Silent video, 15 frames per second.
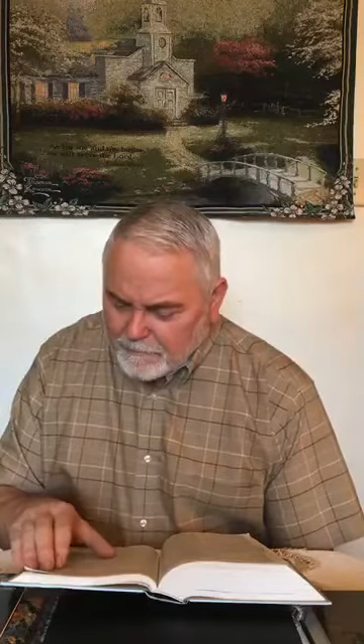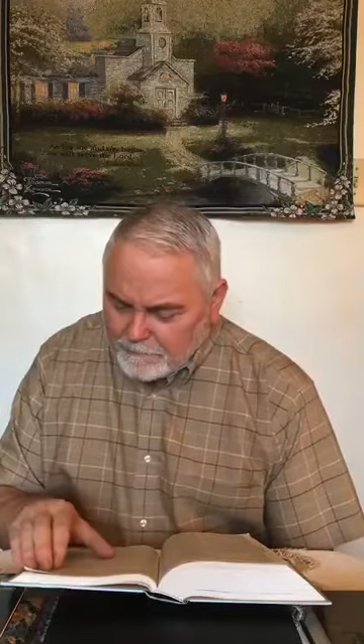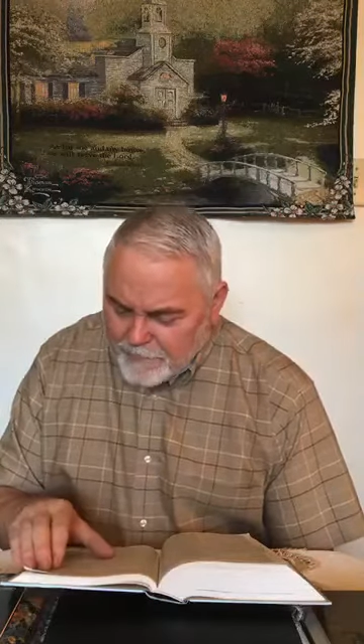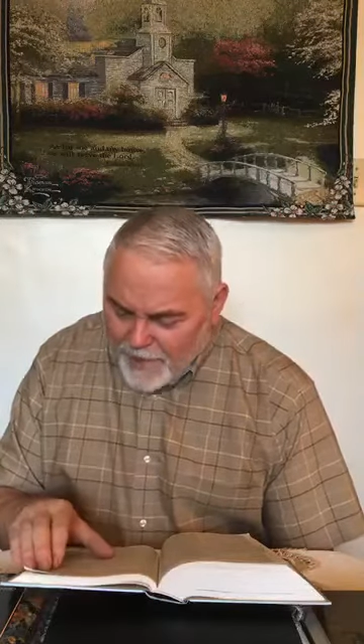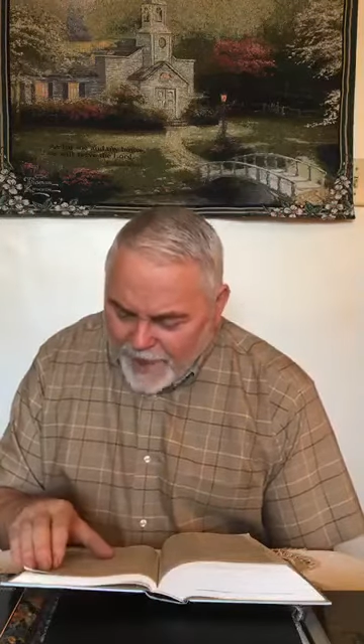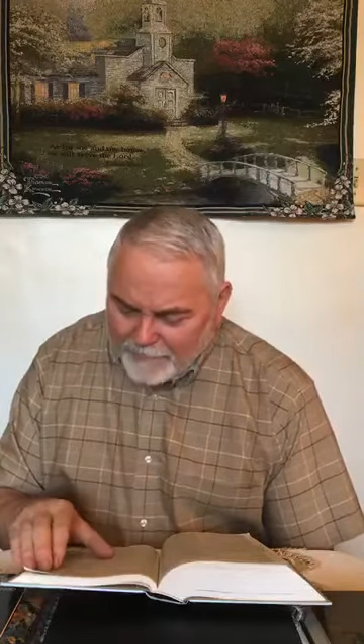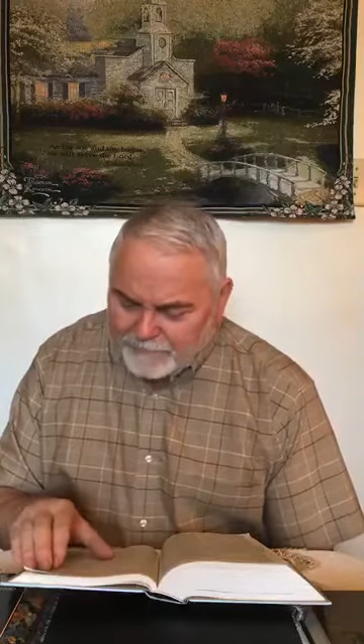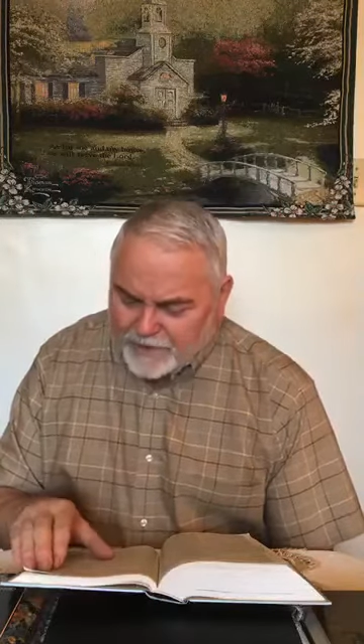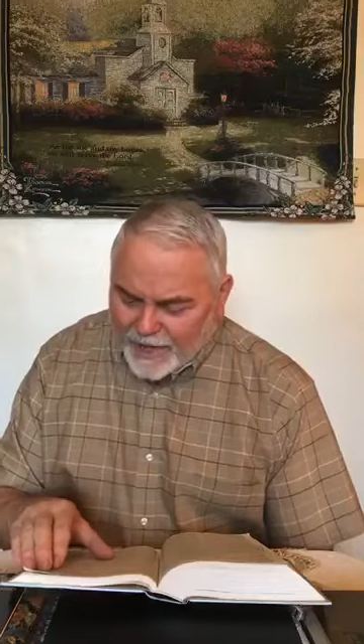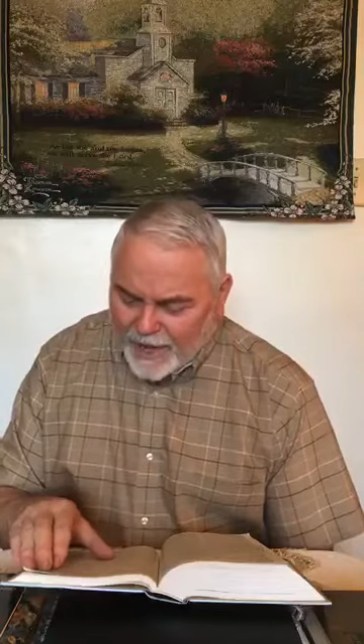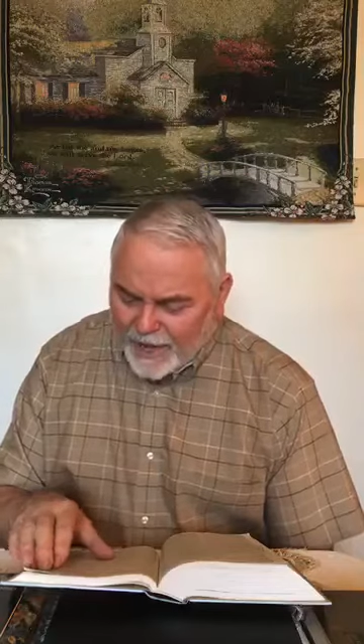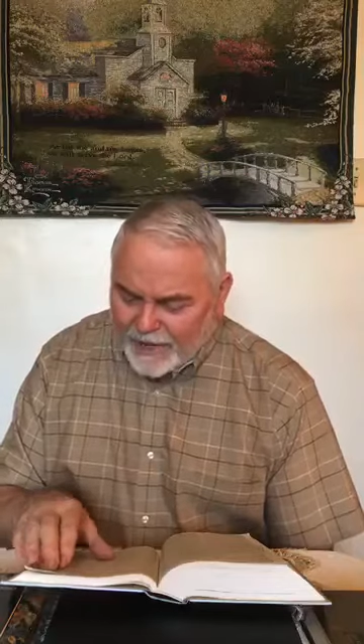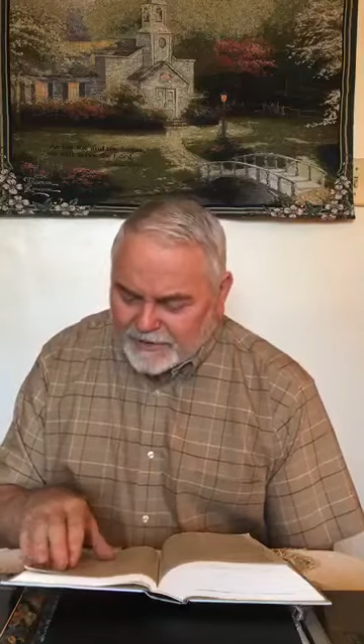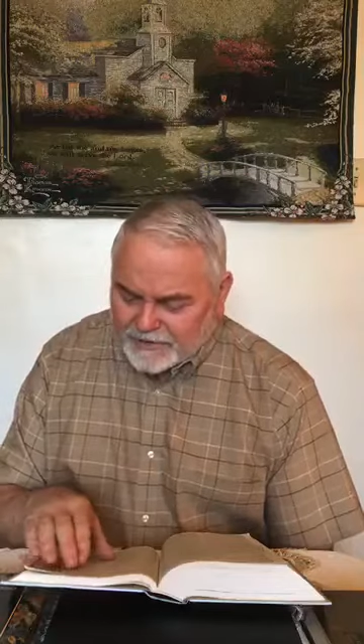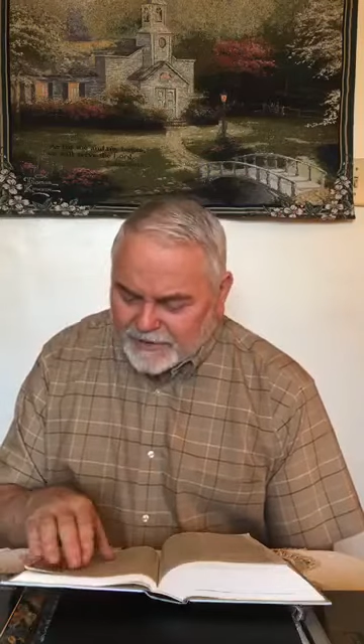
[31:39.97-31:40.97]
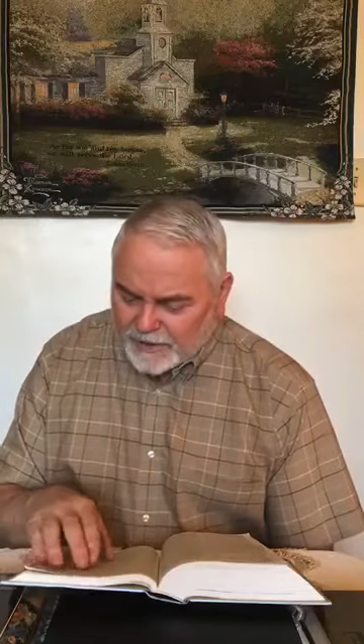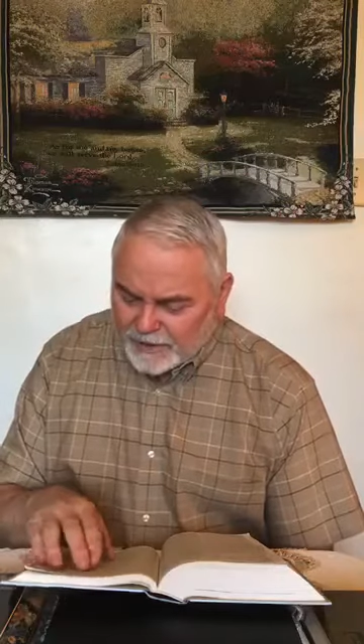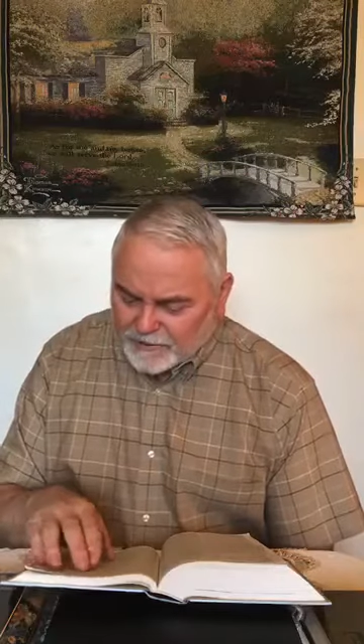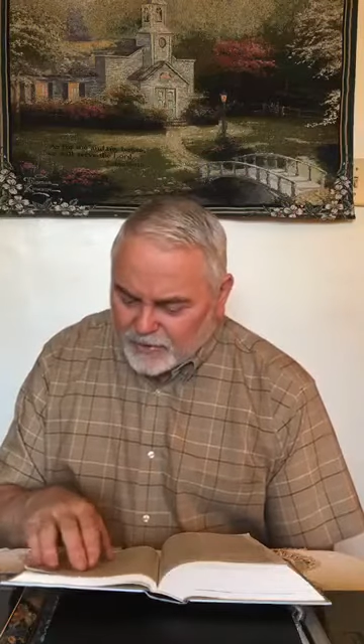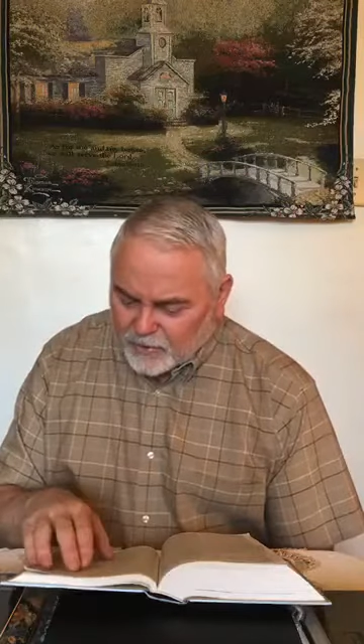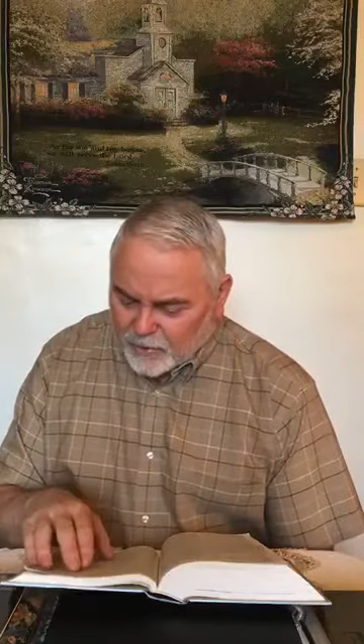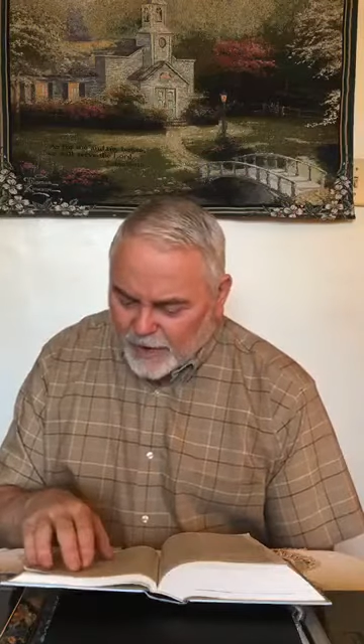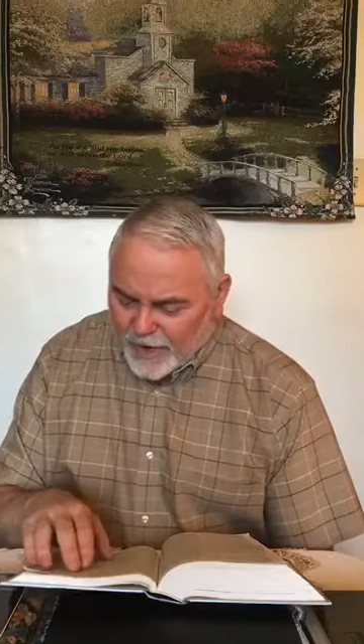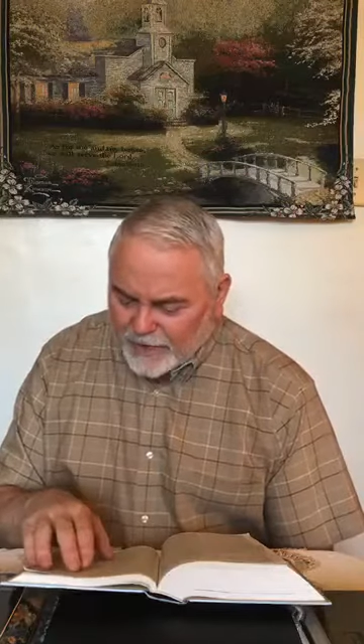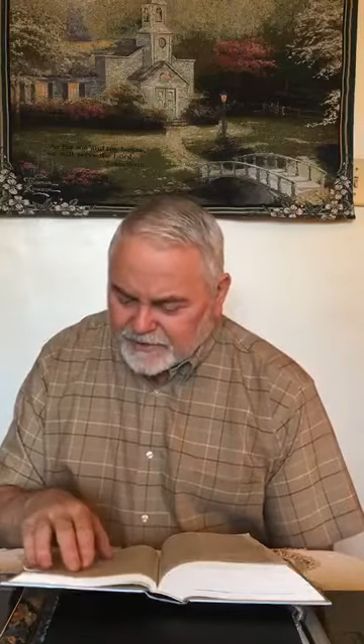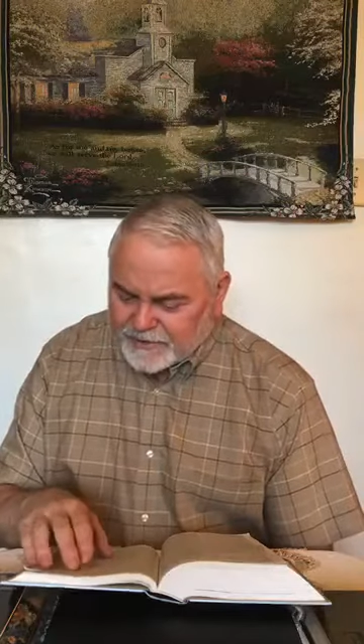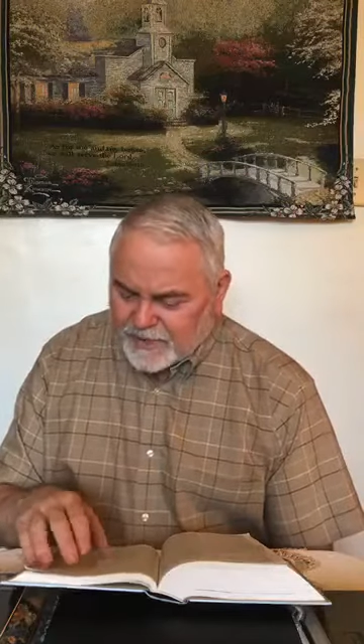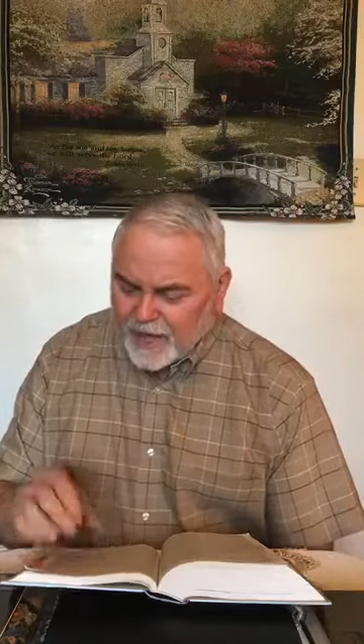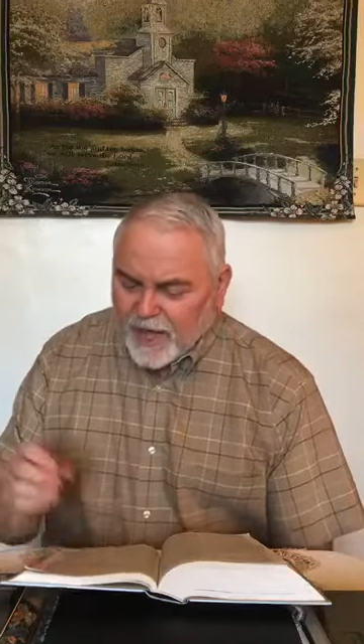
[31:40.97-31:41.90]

baptized into Christ